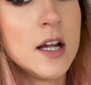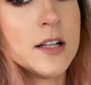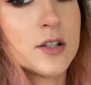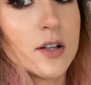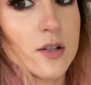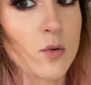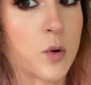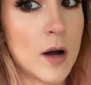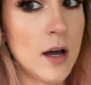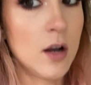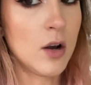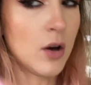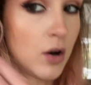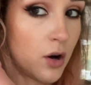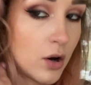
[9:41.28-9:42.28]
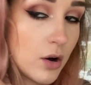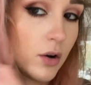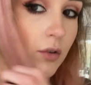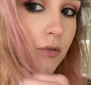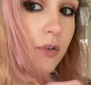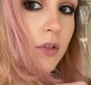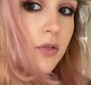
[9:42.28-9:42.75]
so there's quite a lot
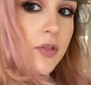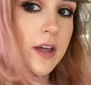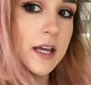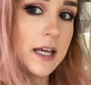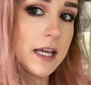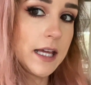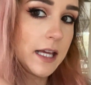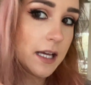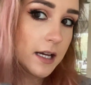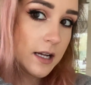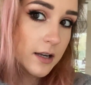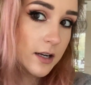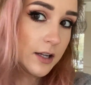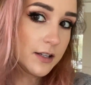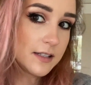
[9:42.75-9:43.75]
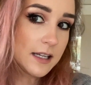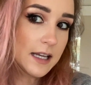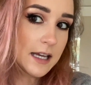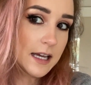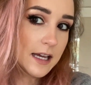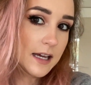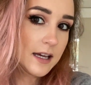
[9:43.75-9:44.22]
of the, that you see
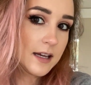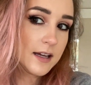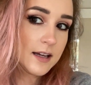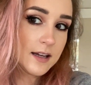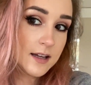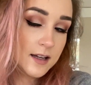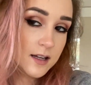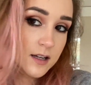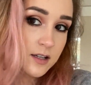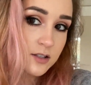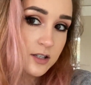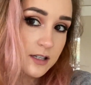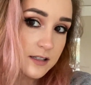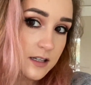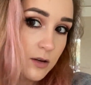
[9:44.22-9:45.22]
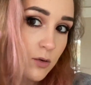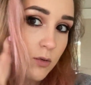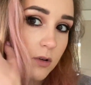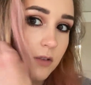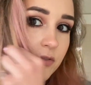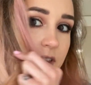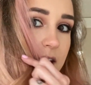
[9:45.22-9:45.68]
here, so you can see
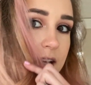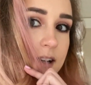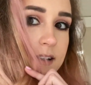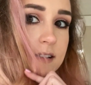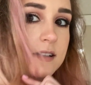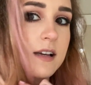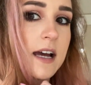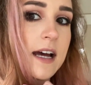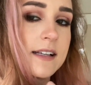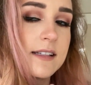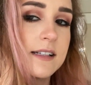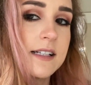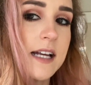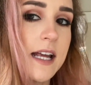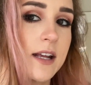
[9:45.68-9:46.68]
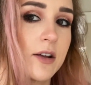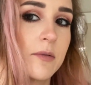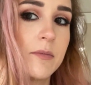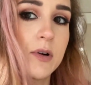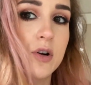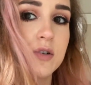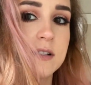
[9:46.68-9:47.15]
all of this hasn't taken
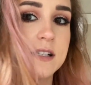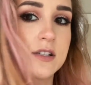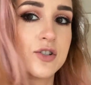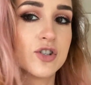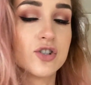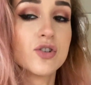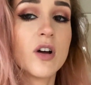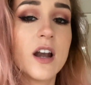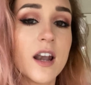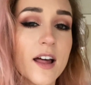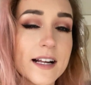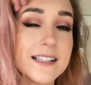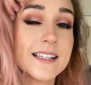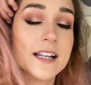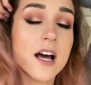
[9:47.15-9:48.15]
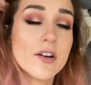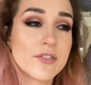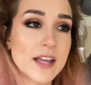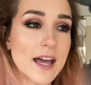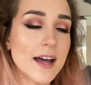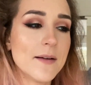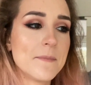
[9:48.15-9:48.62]
because it's just not light enough
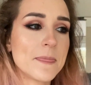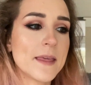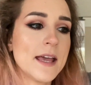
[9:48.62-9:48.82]
yet.